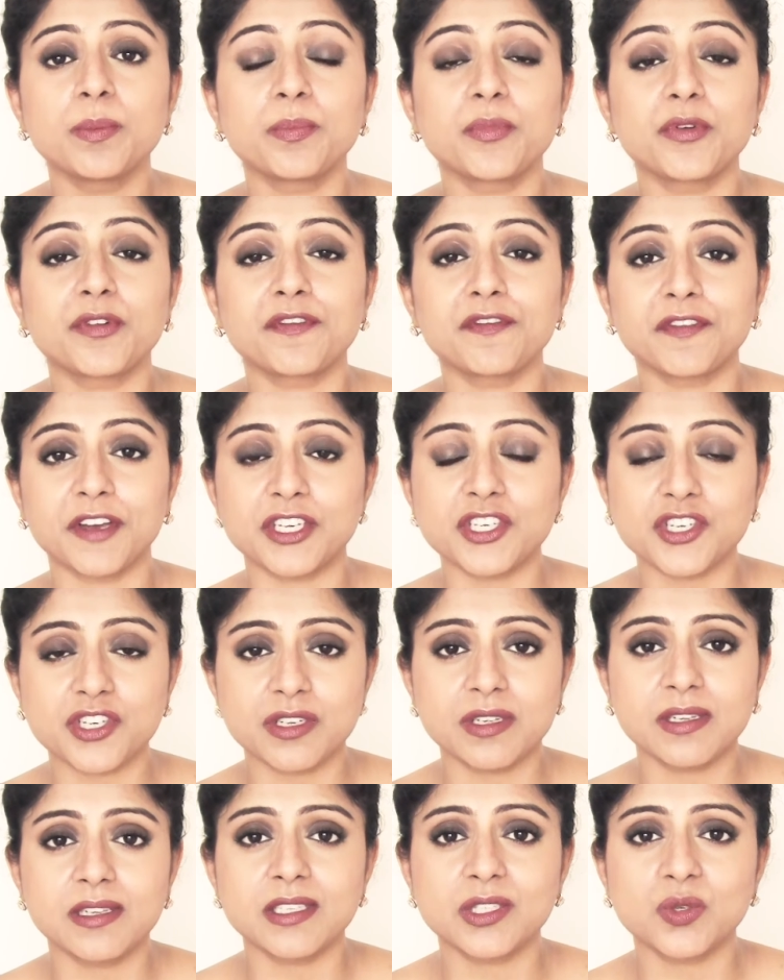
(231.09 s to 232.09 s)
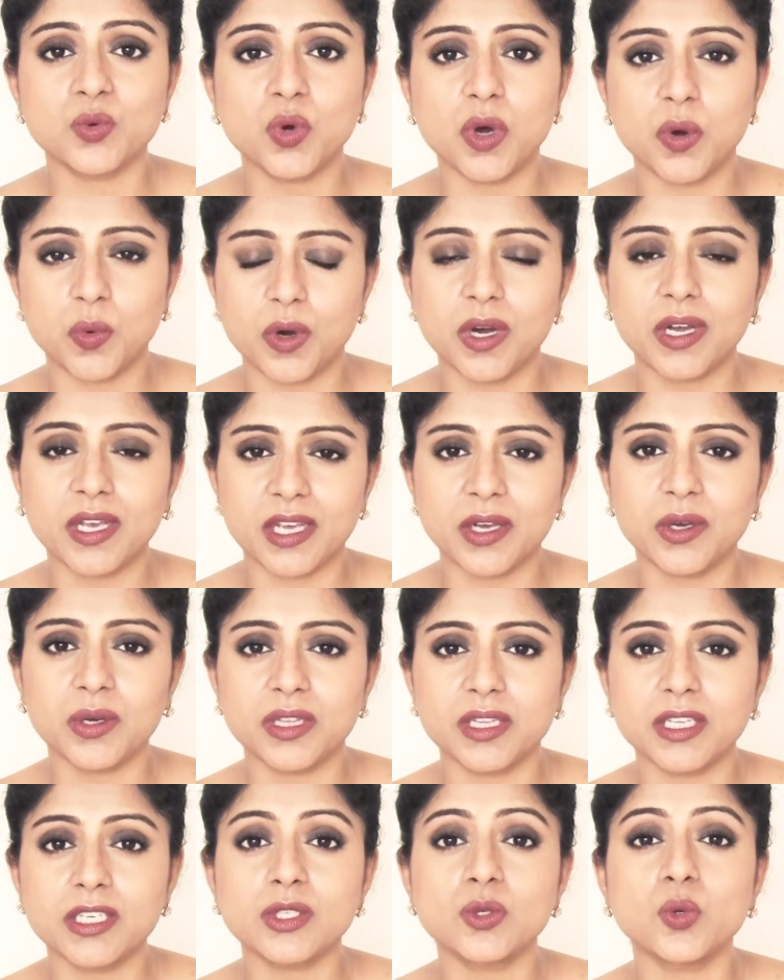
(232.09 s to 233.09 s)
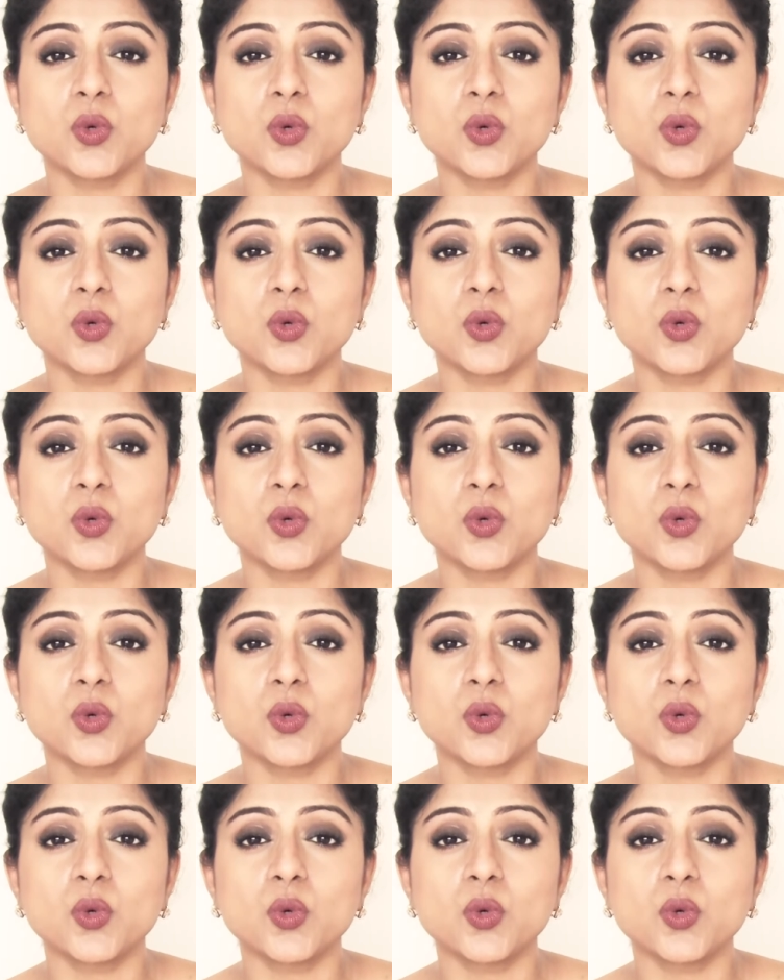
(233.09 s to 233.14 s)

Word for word: professionals who are working on this,